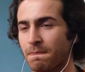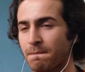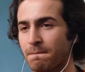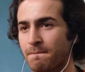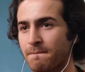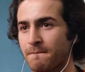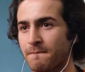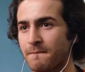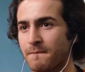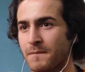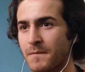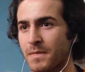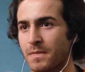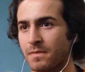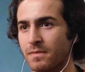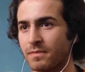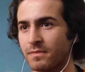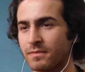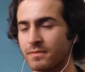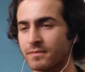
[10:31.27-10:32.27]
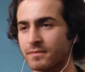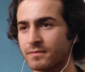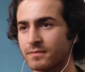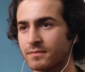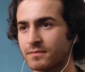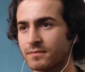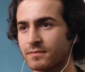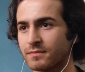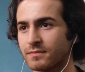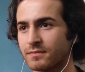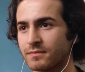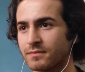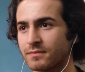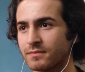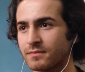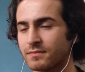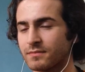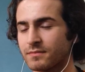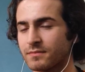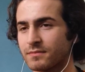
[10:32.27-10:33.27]

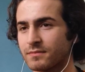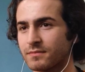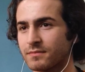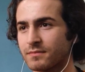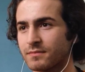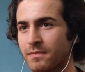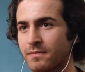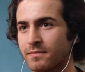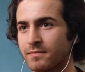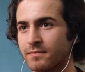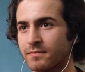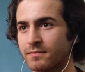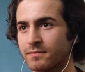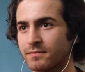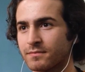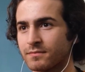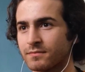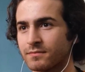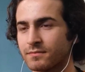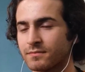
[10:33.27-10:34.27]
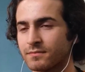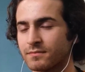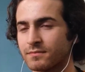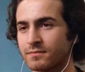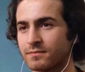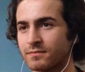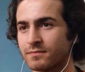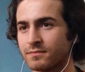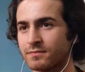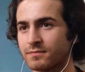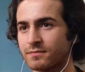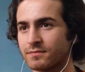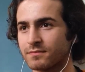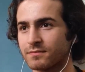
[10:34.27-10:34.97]
[no speech]